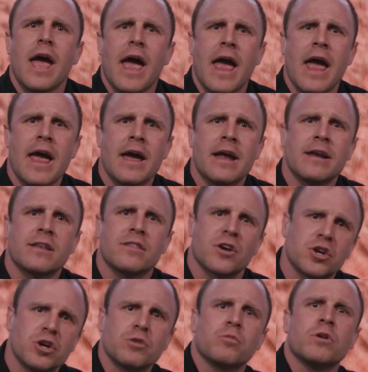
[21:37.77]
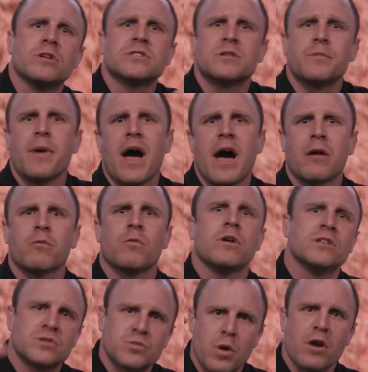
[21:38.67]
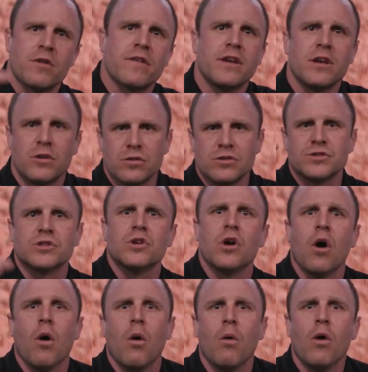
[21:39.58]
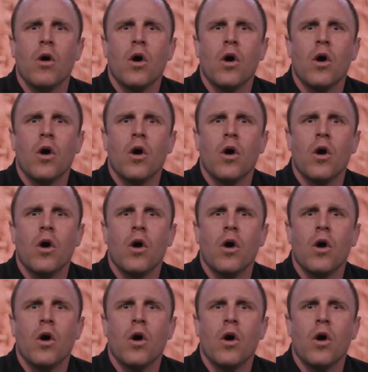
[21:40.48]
and the good ones, the bad ones, where the yields go.